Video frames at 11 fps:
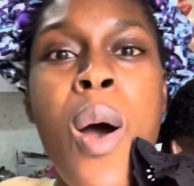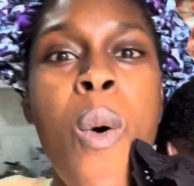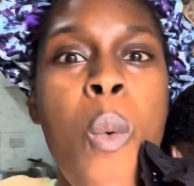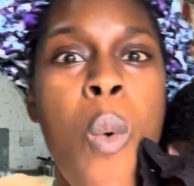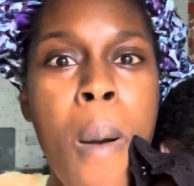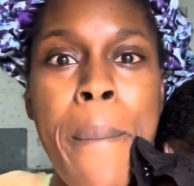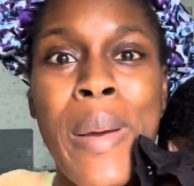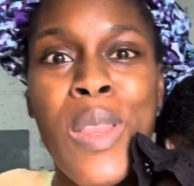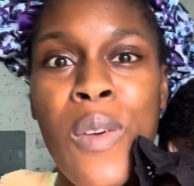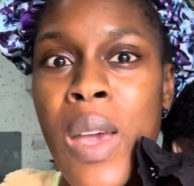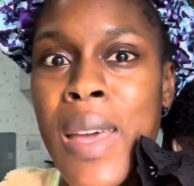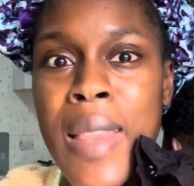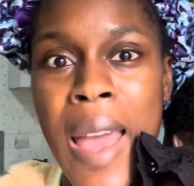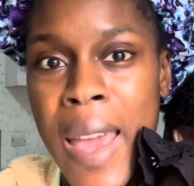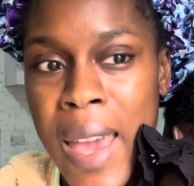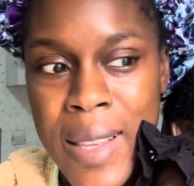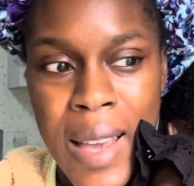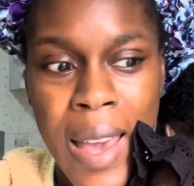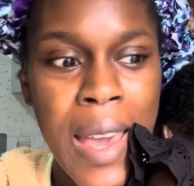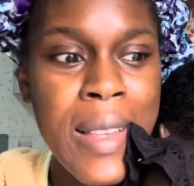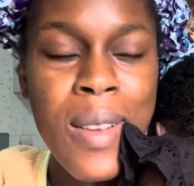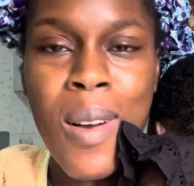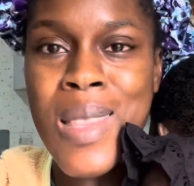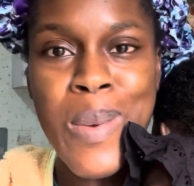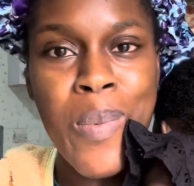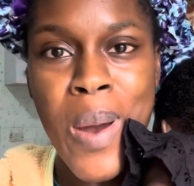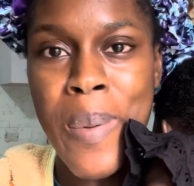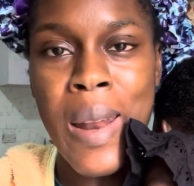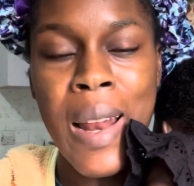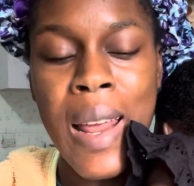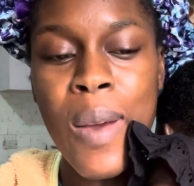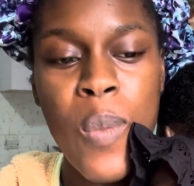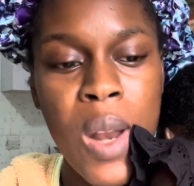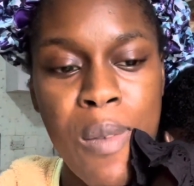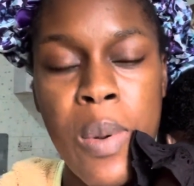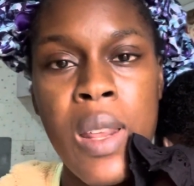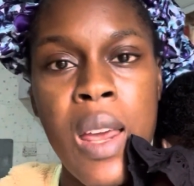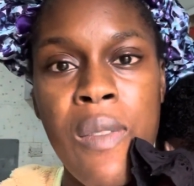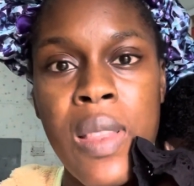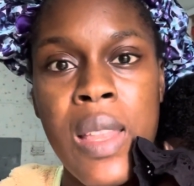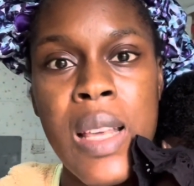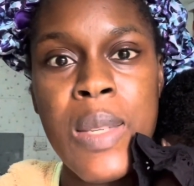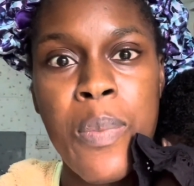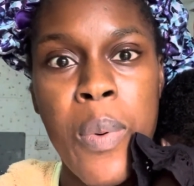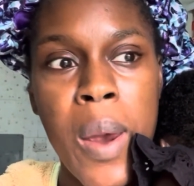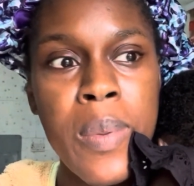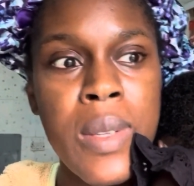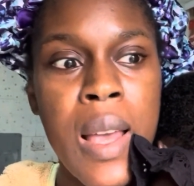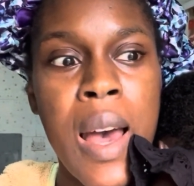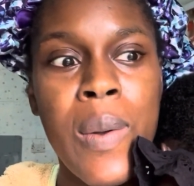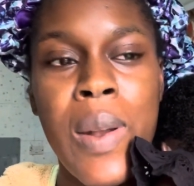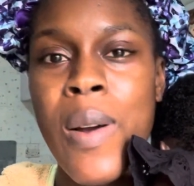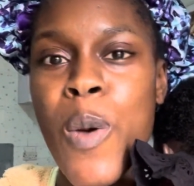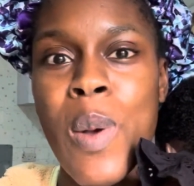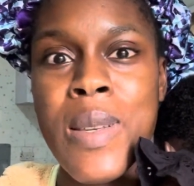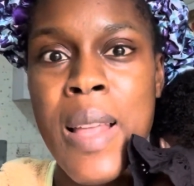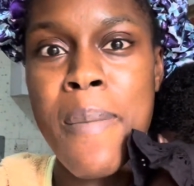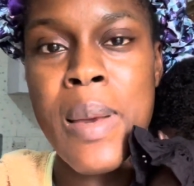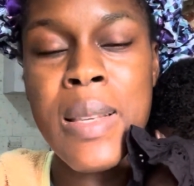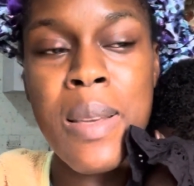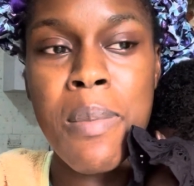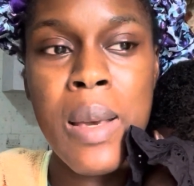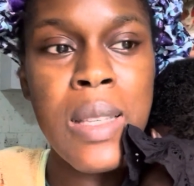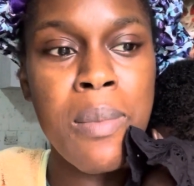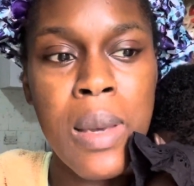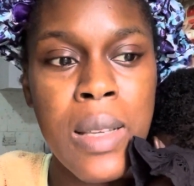one part of cooking that I hate. I hate all the prepping. I like when everything is prepped. I'll now come and start mixing.